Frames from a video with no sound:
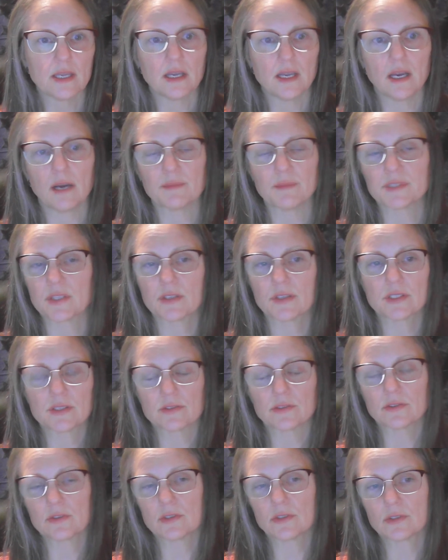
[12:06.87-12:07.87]
So
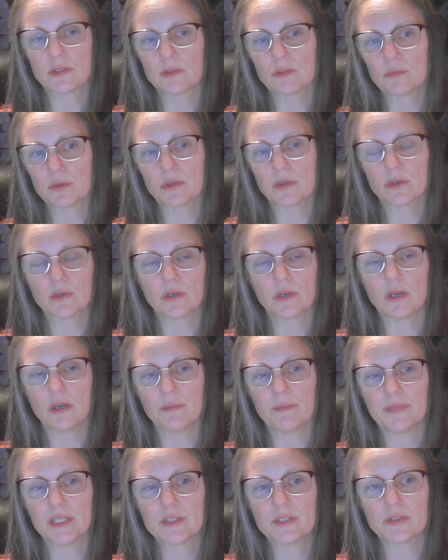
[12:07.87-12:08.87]
this is super
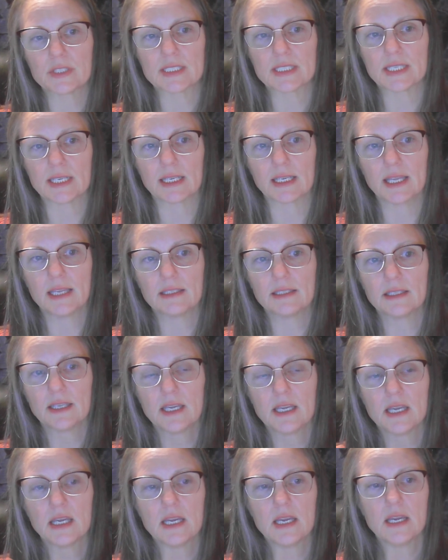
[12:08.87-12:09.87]
interesting.
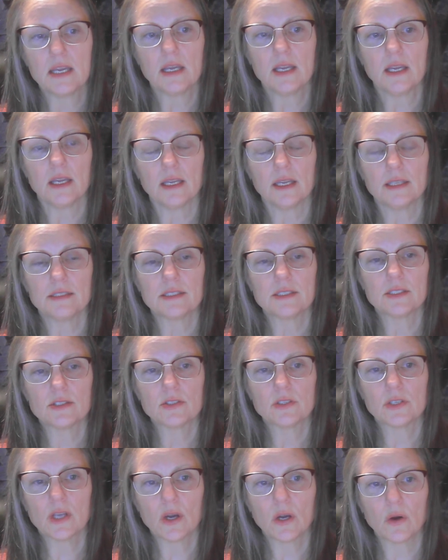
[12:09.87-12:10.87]
And did
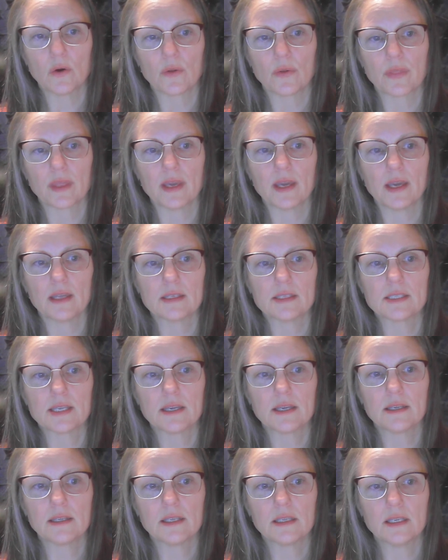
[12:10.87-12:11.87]
you know that
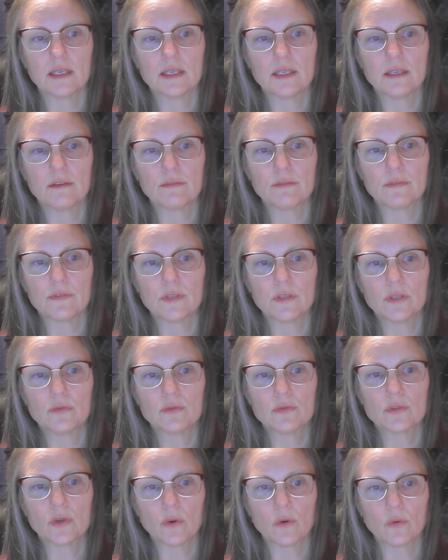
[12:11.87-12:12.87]
if you
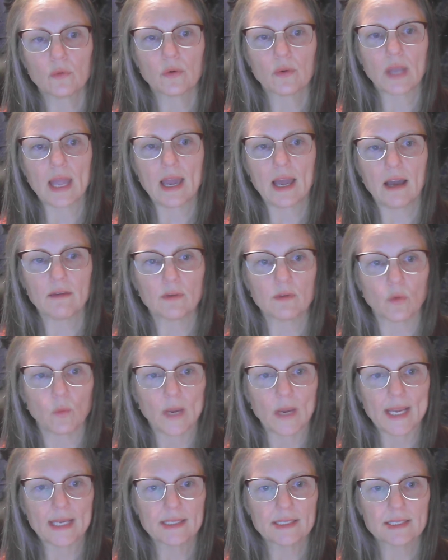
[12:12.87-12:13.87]
don't have a
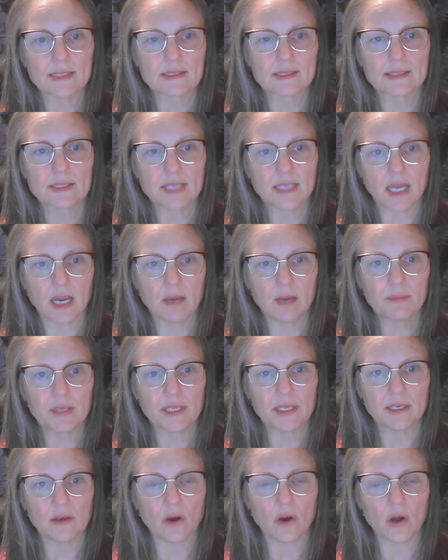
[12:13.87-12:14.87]
way to stop
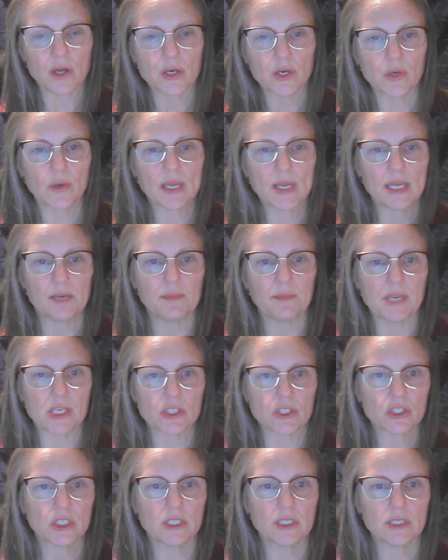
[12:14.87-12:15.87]
an auto
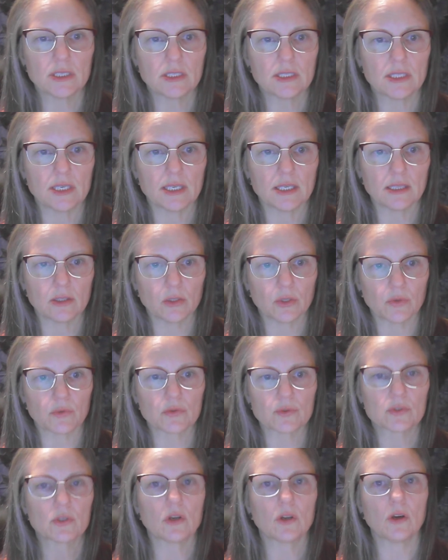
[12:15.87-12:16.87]
animation that
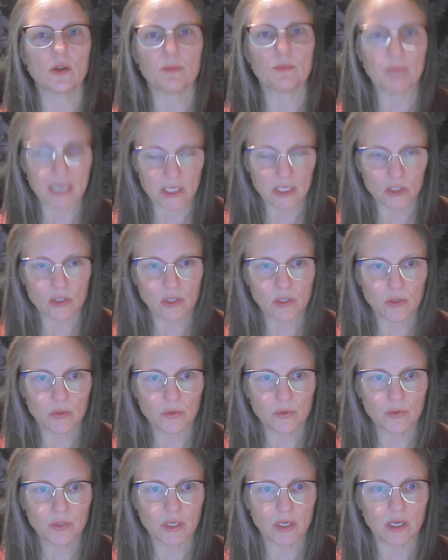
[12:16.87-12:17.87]
loads on page
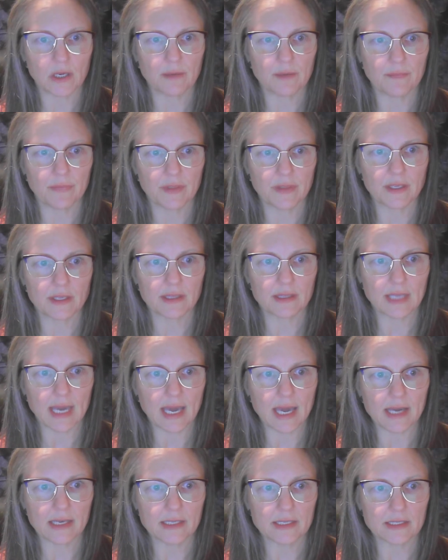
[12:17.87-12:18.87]
load,
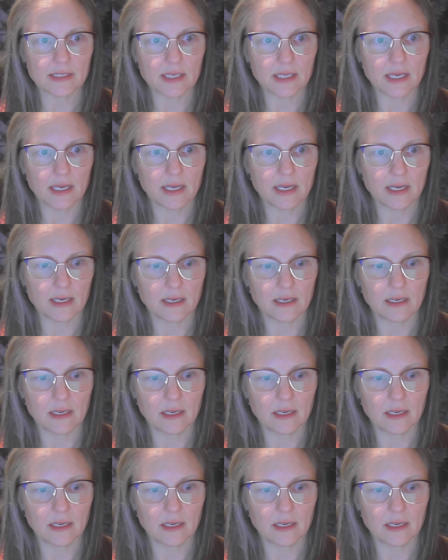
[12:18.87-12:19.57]
that is a,